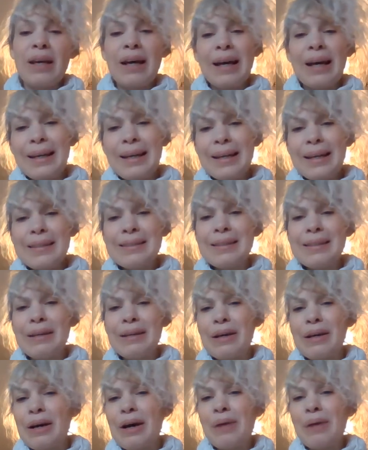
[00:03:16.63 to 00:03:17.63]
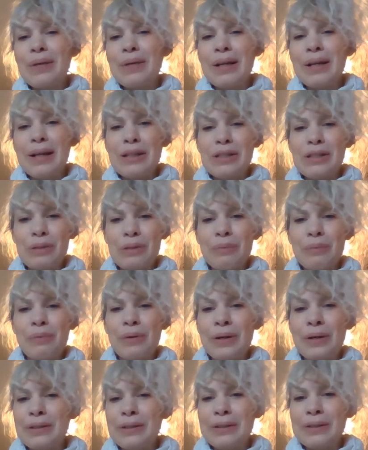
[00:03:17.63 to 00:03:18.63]
I guess I just
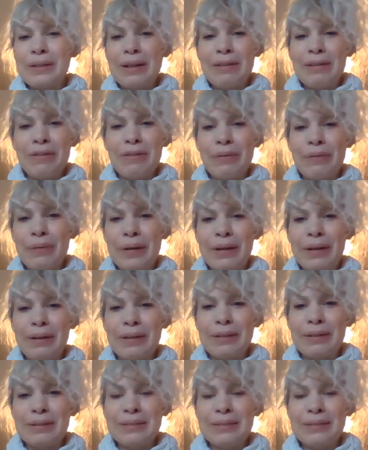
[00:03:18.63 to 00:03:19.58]
wander everywhere.